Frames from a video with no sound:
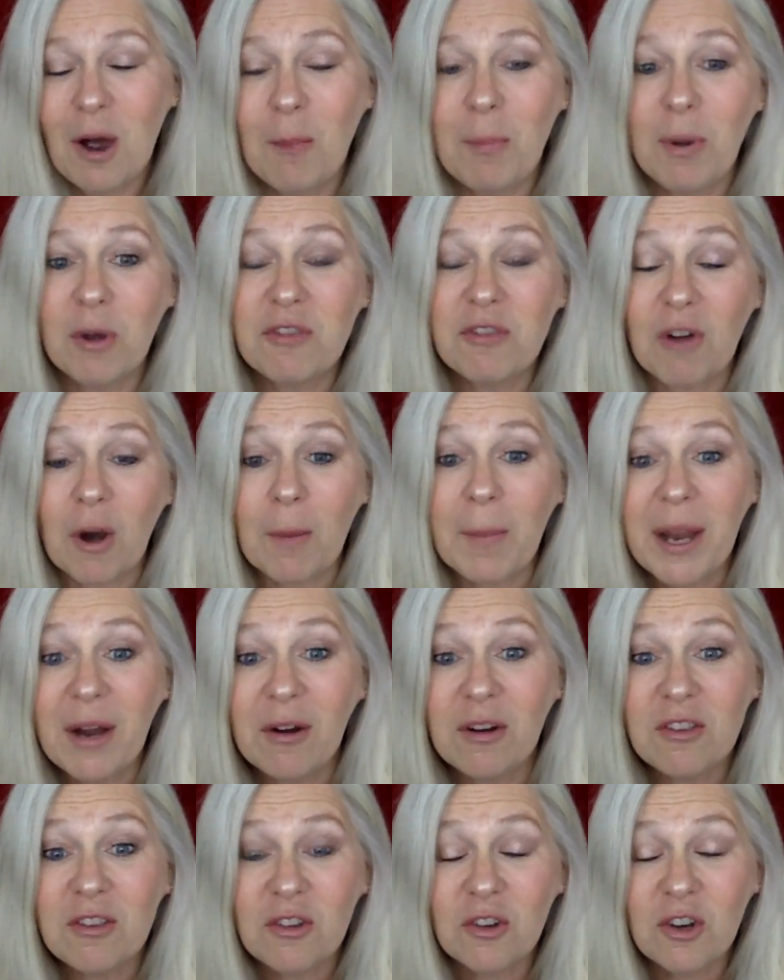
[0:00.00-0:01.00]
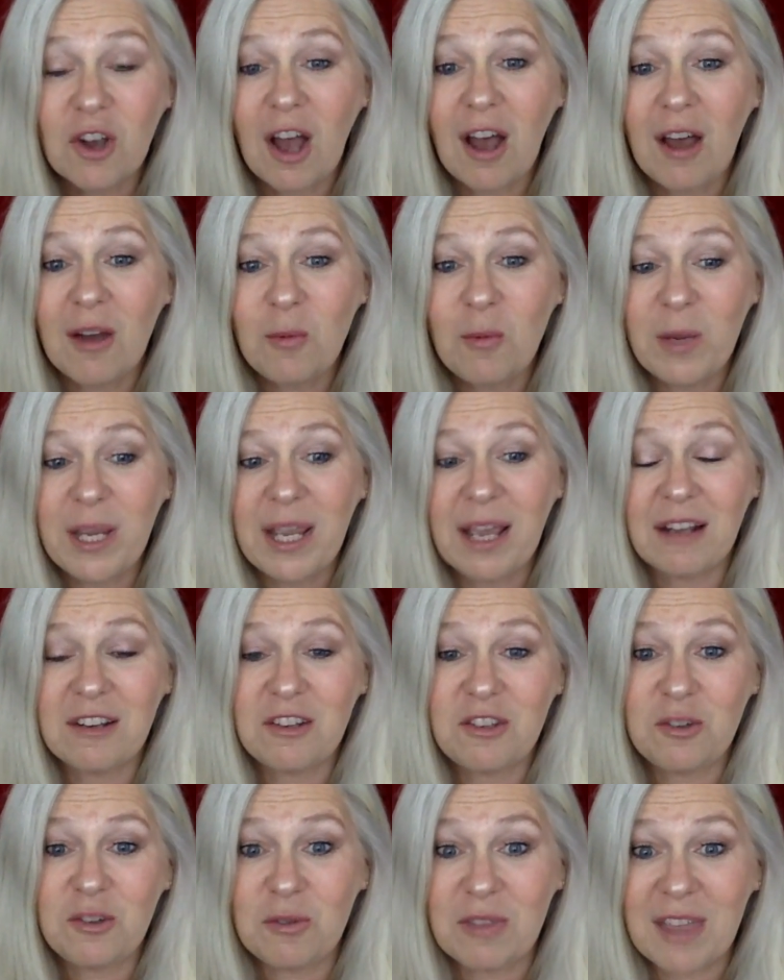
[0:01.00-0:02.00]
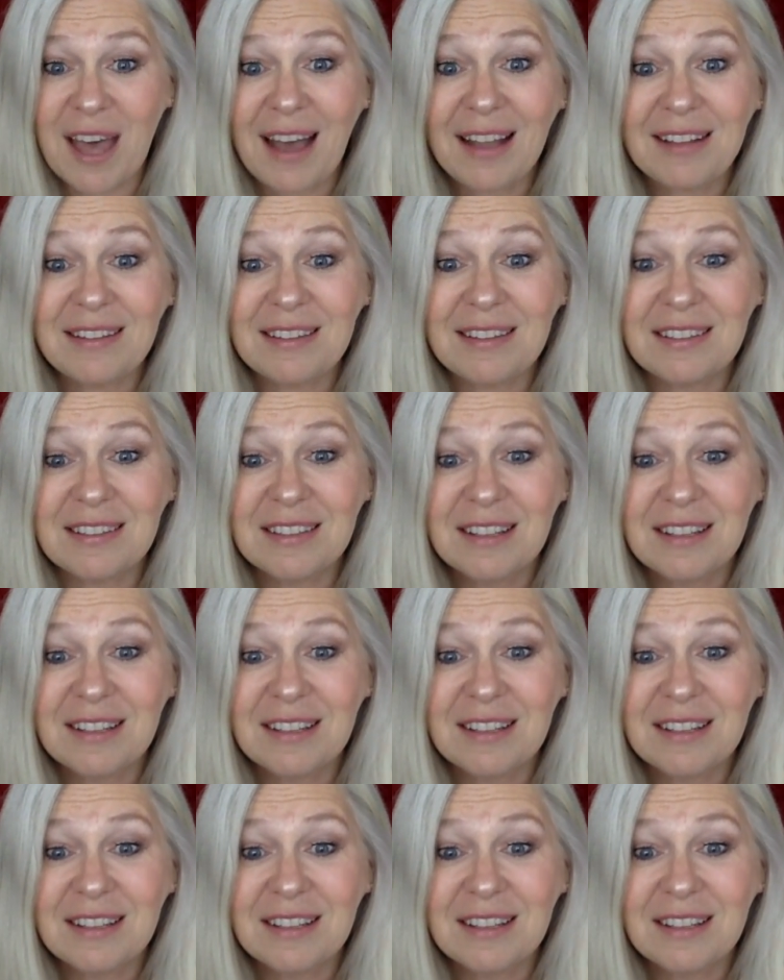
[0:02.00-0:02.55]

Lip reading: Both of our parents are gone. We had to do that.